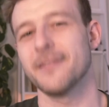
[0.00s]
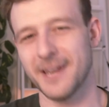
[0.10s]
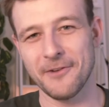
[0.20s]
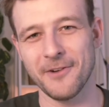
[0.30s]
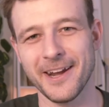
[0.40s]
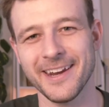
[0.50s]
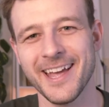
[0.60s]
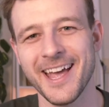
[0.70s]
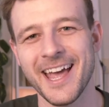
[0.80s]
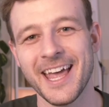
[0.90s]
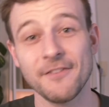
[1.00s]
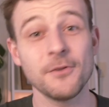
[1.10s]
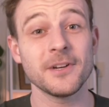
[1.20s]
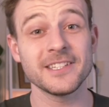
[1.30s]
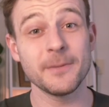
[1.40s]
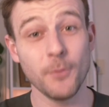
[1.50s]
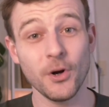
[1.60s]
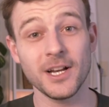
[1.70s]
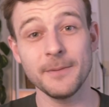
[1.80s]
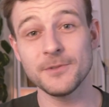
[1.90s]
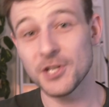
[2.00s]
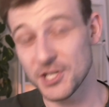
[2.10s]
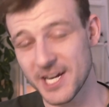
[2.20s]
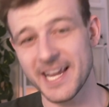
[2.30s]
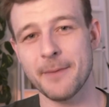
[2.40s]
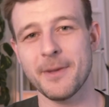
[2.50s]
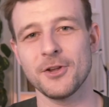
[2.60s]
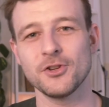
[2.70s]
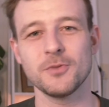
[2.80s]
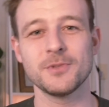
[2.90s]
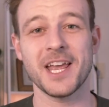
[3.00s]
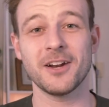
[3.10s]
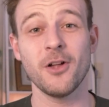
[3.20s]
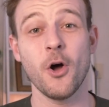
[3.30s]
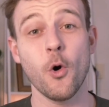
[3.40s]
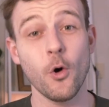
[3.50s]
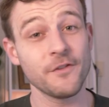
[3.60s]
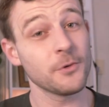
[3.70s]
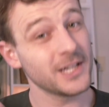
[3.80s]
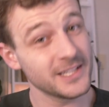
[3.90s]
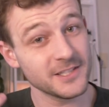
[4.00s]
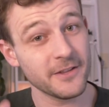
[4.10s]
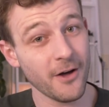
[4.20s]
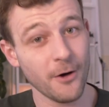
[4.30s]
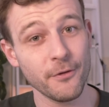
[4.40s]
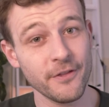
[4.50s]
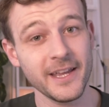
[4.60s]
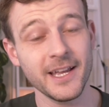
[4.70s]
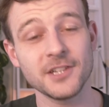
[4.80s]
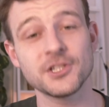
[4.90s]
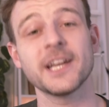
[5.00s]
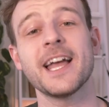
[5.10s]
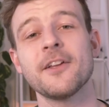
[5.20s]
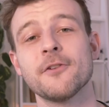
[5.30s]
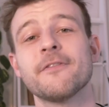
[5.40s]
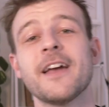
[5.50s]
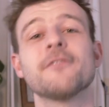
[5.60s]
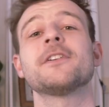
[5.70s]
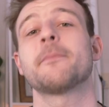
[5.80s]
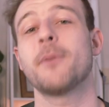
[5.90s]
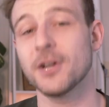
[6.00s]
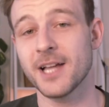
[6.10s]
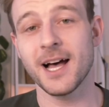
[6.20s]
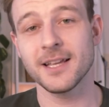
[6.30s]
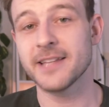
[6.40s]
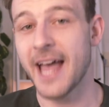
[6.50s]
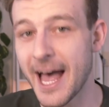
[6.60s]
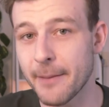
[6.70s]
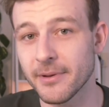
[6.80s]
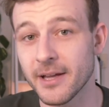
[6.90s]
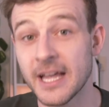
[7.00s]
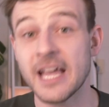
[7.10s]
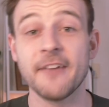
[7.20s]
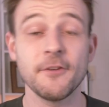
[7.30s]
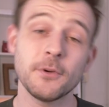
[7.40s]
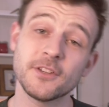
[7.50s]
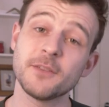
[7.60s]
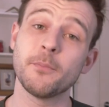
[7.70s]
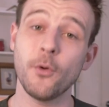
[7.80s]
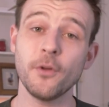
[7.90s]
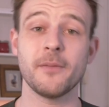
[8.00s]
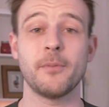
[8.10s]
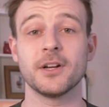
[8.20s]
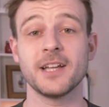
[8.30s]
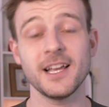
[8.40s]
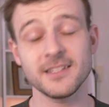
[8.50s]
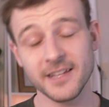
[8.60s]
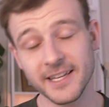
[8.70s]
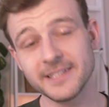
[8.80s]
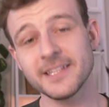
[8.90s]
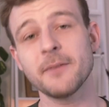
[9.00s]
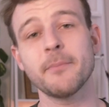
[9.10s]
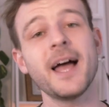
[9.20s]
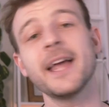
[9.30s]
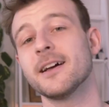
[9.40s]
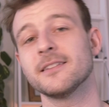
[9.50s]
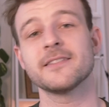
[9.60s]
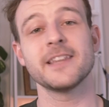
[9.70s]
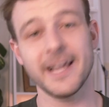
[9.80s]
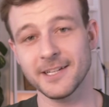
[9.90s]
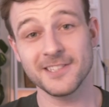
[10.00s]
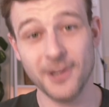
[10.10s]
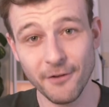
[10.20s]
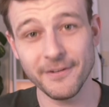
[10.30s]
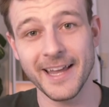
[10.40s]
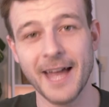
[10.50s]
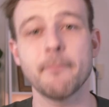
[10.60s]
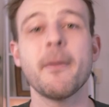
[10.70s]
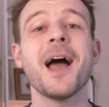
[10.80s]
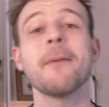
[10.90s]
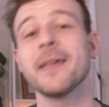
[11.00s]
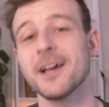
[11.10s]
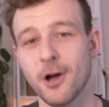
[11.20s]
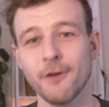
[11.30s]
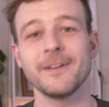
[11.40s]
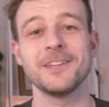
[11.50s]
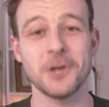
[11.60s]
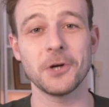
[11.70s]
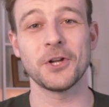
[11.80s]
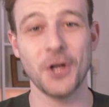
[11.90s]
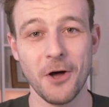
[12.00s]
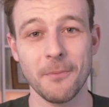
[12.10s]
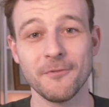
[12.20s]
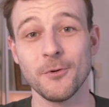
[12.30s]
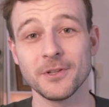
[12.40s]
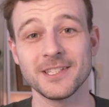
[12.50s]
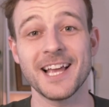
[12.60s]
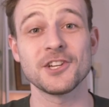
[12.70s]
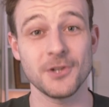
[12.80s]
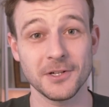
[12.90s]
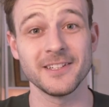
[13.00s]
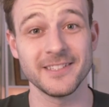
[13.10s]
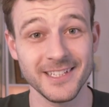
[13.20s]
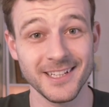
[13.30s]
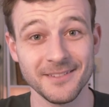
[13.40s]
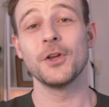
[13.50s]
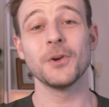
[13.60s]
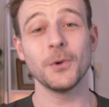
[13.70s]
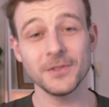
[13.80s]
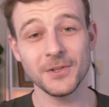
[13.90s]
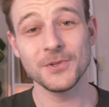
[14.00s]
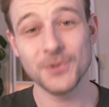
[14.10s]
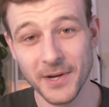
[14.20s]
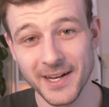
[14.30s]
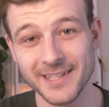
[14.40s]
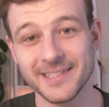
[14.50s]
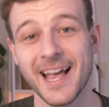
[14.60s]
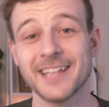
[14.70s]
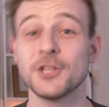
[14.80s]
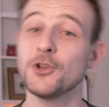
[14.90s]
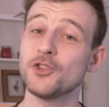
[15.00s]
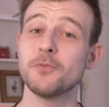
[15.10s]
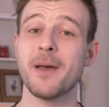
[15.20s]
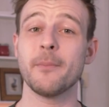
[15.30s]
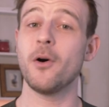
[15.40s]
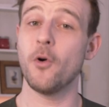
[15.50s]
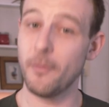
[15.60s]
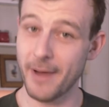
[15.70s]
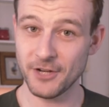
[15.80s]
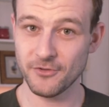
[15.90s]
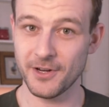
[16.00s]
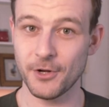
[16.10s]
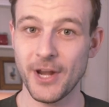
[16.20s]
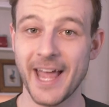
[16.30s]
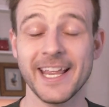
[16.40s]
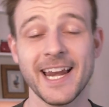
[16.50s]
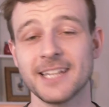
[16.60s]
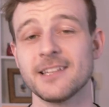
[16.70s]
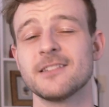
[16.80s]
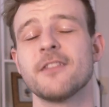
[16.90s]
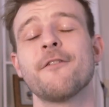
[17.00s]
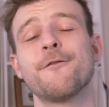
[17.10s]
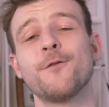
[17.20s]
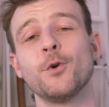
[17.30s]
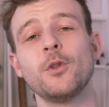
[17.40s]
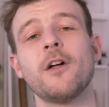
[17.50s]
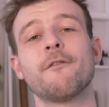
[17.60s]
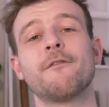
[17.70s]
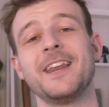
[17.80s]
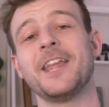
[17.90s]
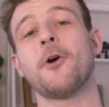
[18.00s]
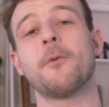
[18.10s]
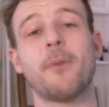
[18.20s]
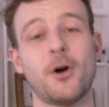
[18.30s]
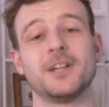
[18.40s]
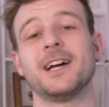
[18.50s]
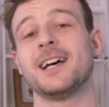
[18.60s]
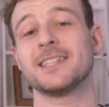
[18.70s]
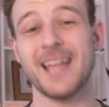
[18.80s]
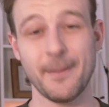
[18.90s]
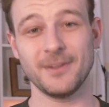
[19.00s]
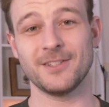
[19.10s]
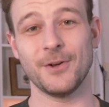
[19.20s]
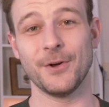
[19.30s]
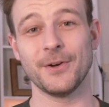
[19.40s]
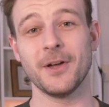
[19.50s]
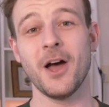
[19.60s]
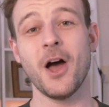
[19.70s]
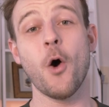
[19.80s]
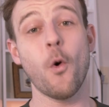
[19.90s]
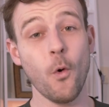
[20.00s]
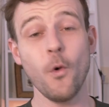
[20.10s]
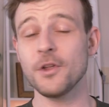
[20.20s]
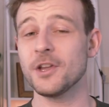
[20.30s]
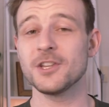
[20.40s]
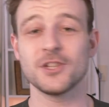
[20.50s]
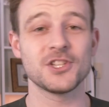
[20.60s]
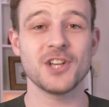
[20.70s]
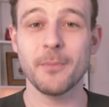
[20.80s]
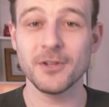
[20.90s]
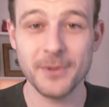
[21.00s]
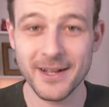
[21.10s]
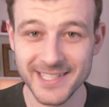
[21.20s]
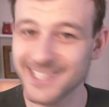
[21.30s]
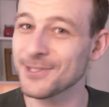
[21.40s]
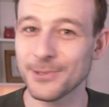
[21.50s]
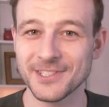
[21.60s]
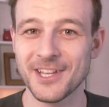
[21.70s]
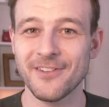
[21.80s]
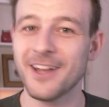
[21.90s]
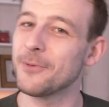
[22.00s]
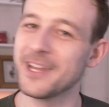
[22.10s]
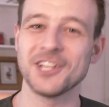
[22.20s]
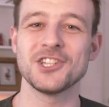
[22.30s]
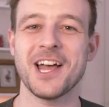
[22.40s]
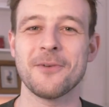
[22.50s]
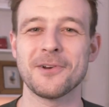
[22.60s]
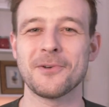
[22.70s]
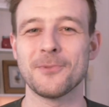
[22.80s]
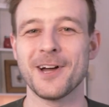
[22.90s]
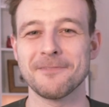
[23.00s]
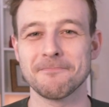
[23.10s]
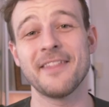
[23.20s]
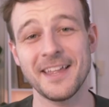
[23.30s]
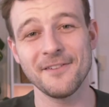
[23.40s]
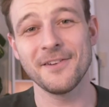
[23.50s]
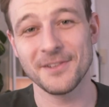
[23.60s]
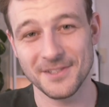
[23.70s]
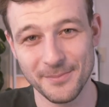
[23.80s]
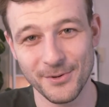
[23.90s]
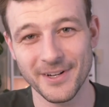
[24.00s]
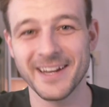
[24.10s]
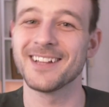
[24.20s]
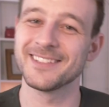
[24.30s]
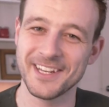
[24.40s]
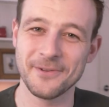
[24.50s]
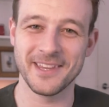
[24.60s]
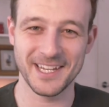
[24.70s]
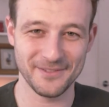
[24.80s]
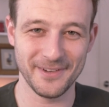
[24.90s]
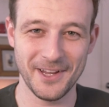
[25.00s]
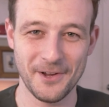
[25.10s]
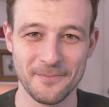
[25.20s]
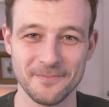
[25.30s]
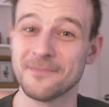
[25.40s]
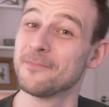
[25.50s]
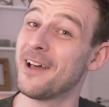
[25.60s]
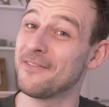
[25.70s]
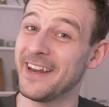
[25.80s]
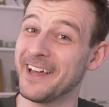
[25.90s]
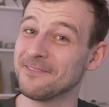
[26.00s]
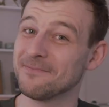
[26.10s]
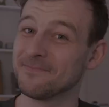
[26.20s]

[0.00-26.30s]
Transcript: that I run. If you want to see more clips, you can check out my YouTube channel, or if you want to listen to the whole thing, check out your favorite podcast app. If you want to support the podcast, consider buying us the next coffee at buymeacoffee.com/Dr. Sil. You can also join us as a YouTube member or a Patreon and get access to the full video podcast episode. Or you can just jump onto our Discord server and we can chat one-on-one. Thank you for your support, and I'll see you in the next video. Bye for now.